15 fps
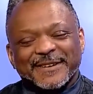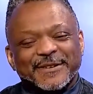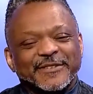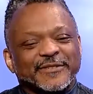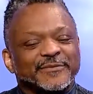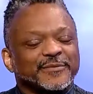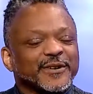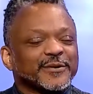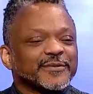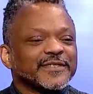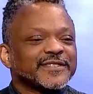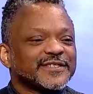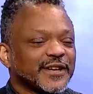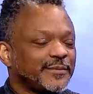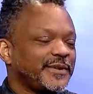You've worked with
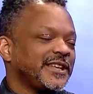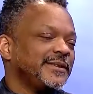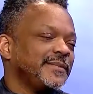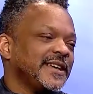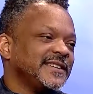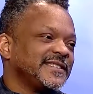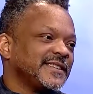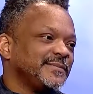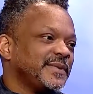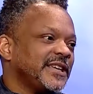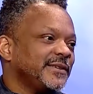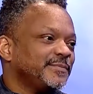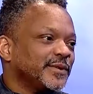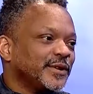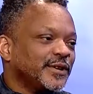so many amazing
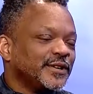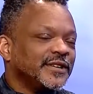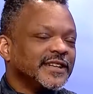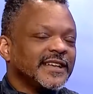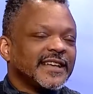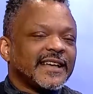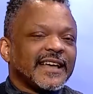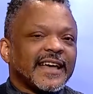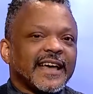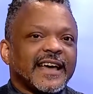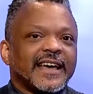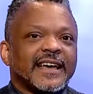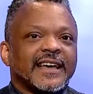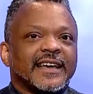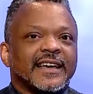people,
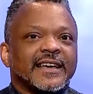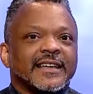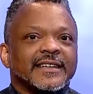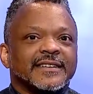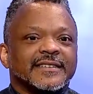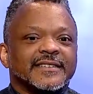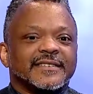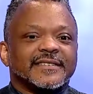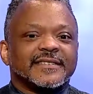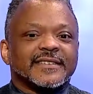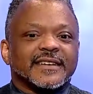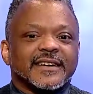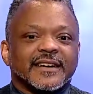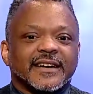and